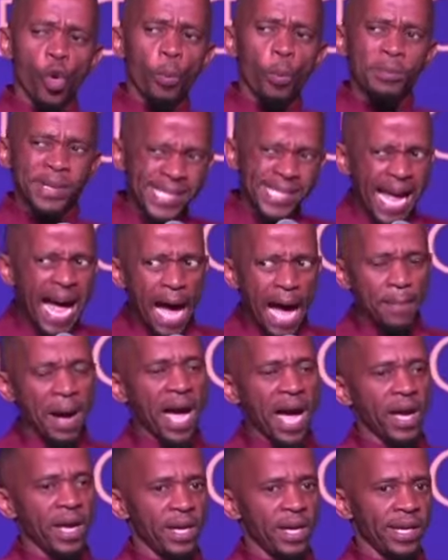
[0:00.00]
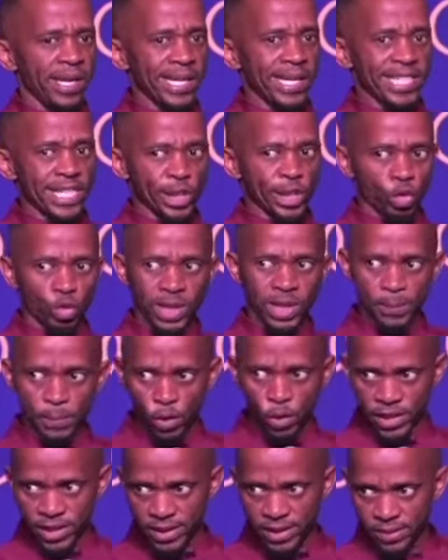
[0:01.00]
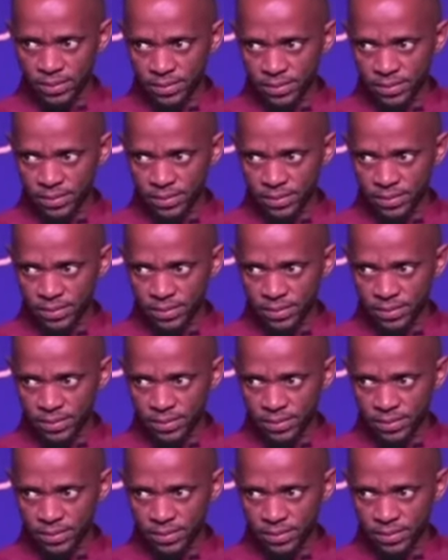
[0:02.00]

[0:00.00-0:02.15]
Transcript: umhlaba, it is through the body.